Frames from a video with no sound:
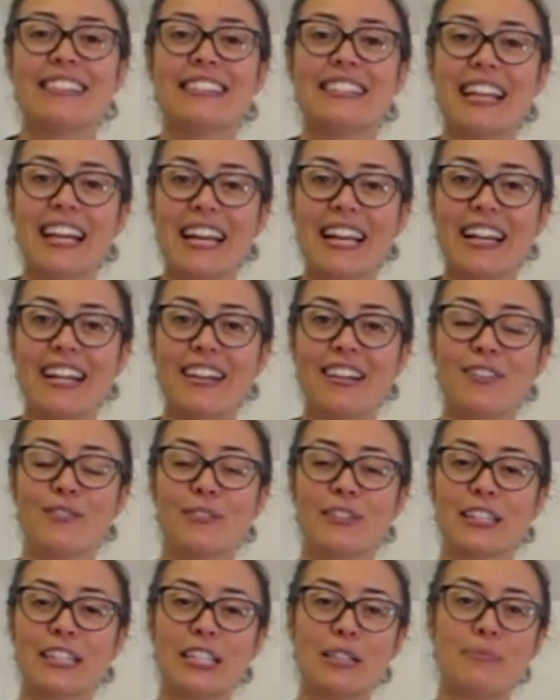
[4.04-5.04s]
Today
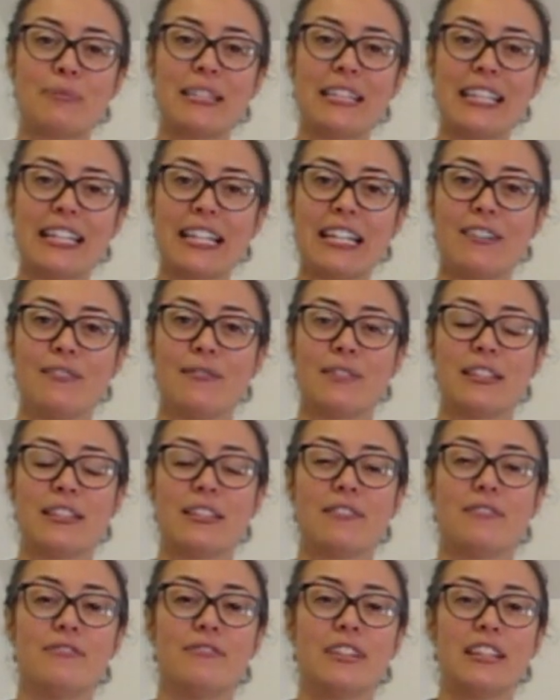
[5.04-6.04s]
we're going to begin
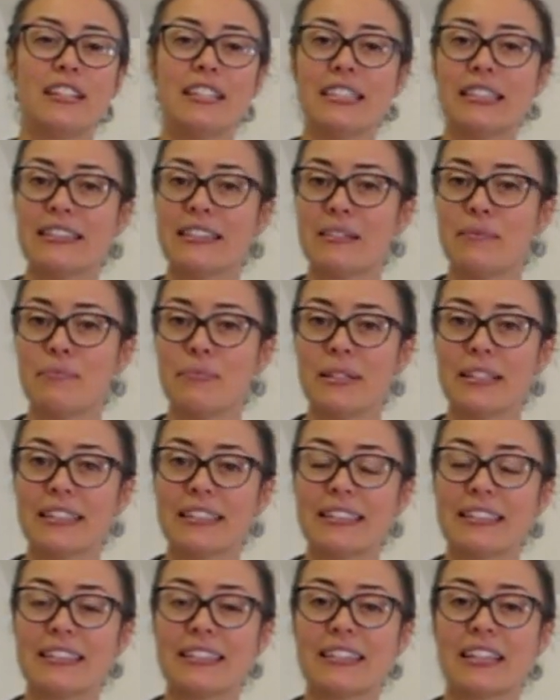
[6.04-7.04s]
with the very
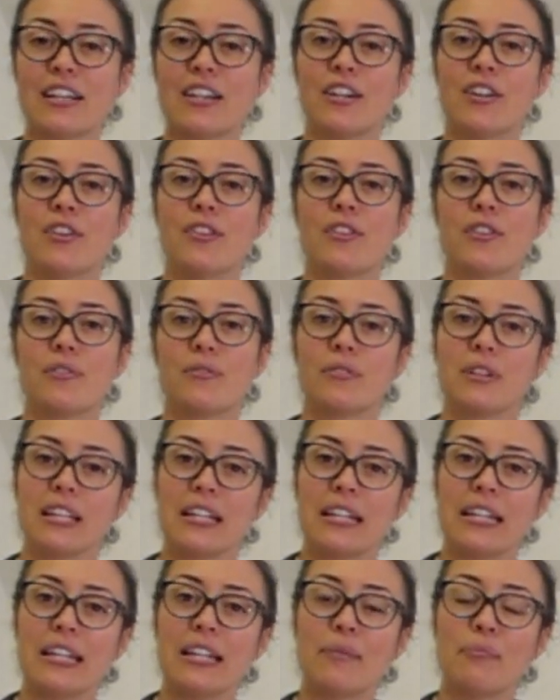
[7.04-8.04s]
simplest
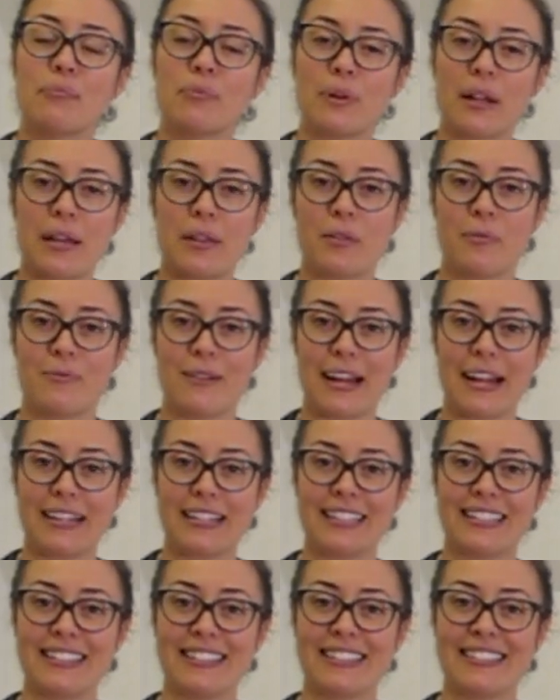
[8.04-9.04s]
3 breath
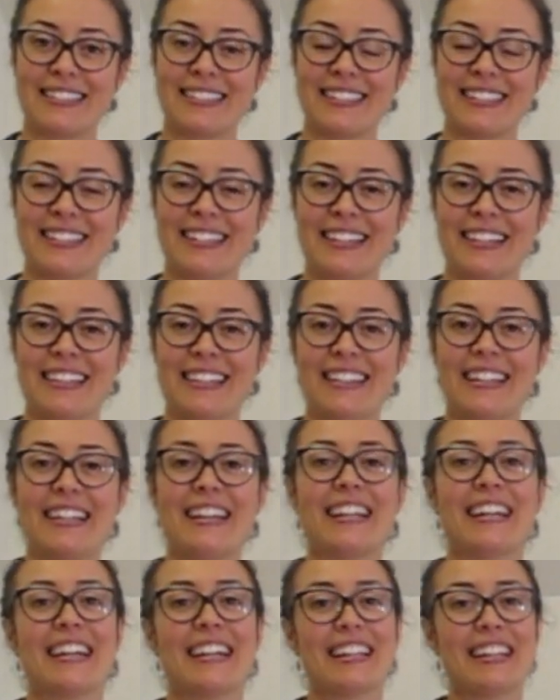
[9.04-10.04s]
practice.
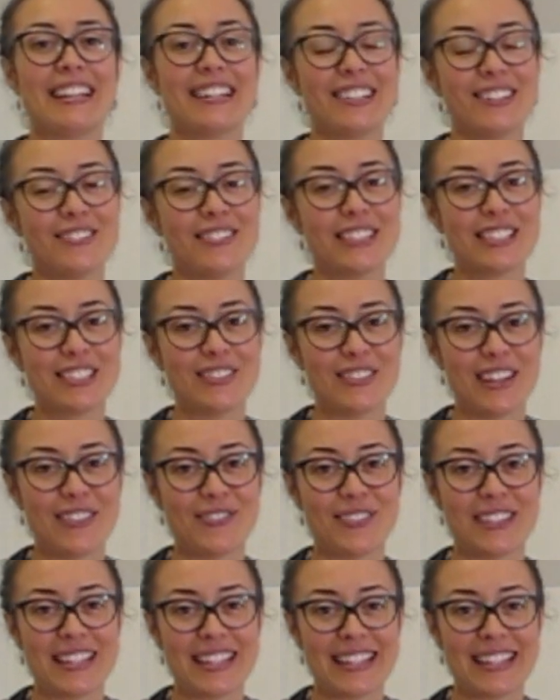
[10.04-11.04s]
And I know what you
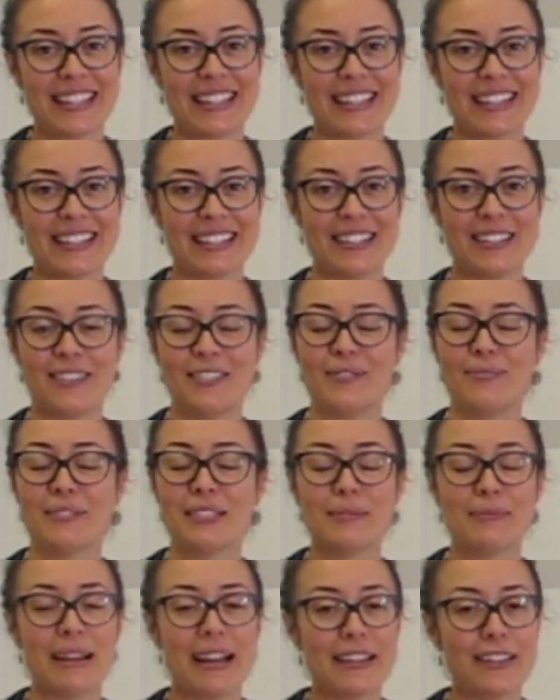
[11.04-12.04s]
might be thinking,
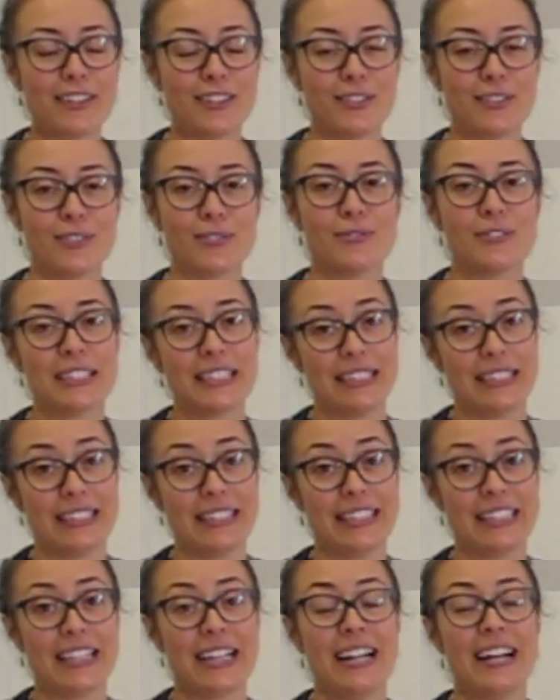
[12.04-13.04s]
Miss Matthews,
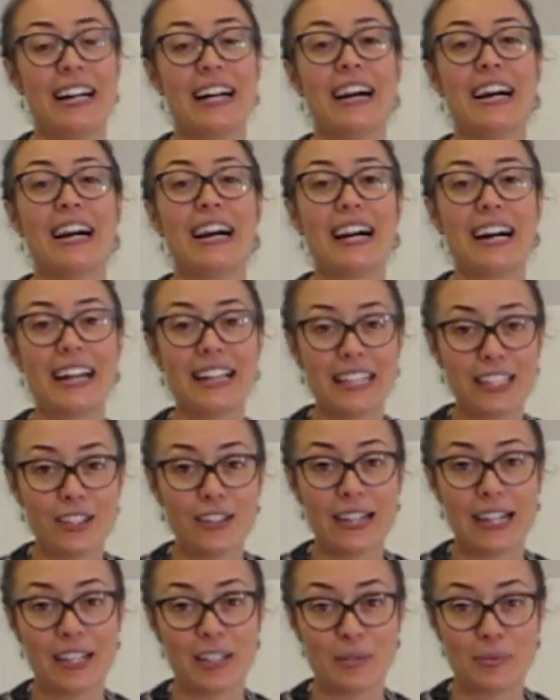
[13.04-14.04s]
really, I
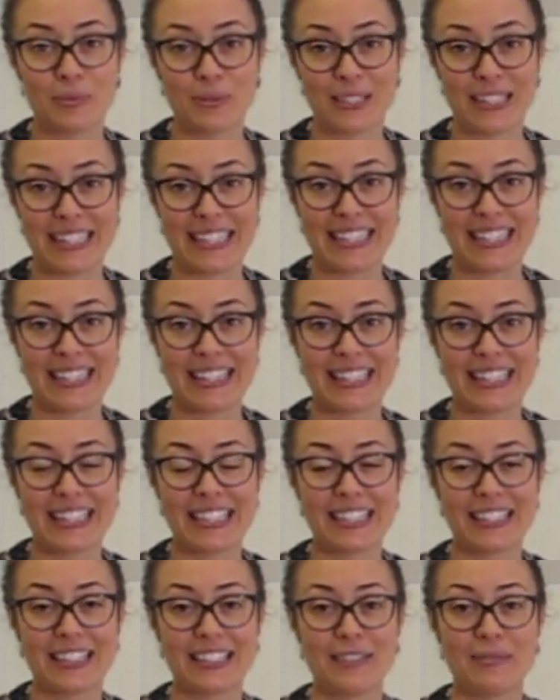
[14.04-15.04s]
know how to breathe,
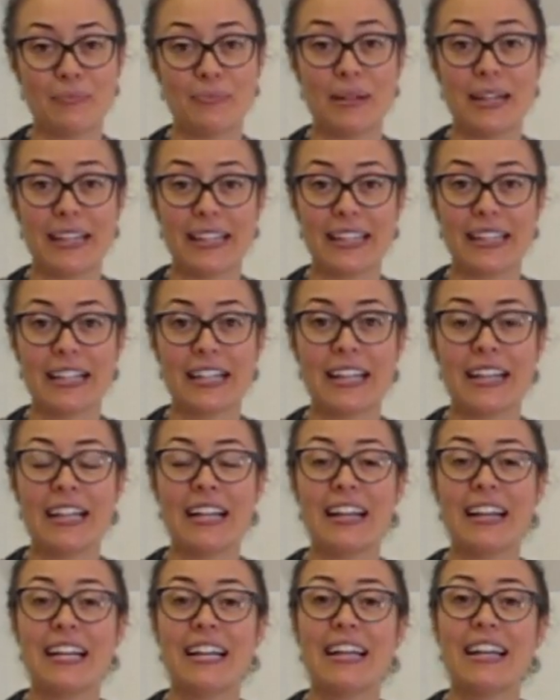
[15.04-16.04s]
but
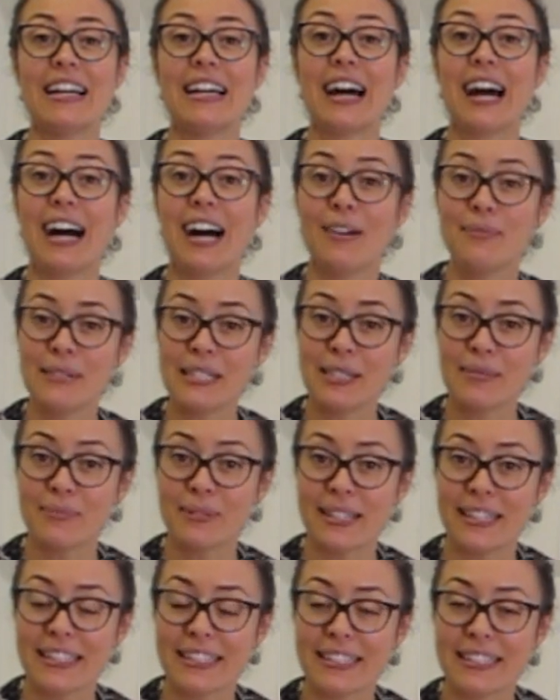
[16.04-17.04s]
how many
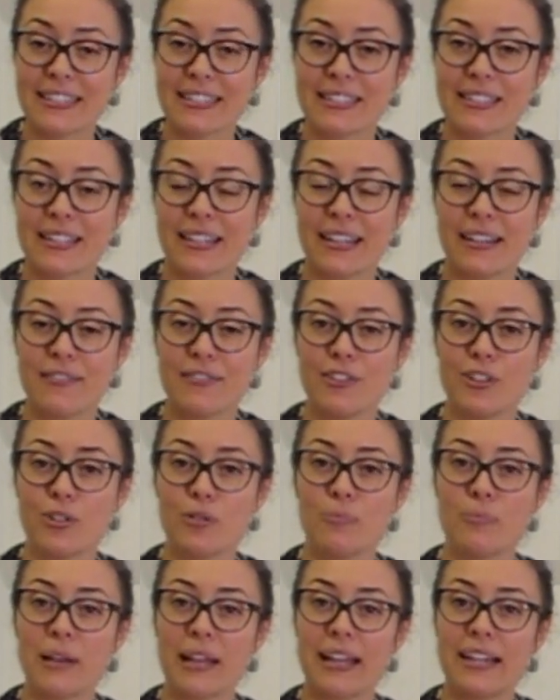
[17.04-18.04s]
breaths have
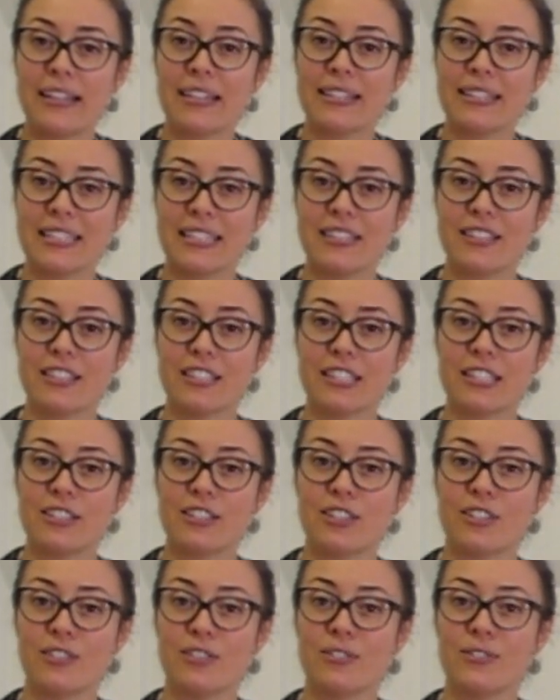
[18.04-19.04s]
you paid attention
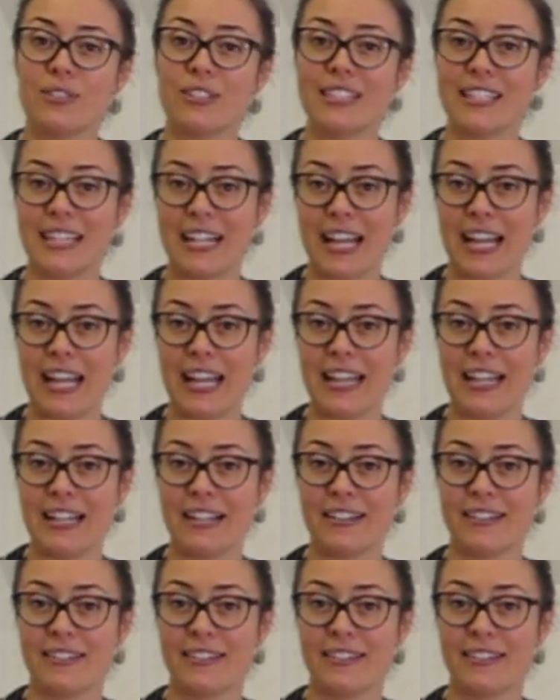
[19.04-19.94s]
to today?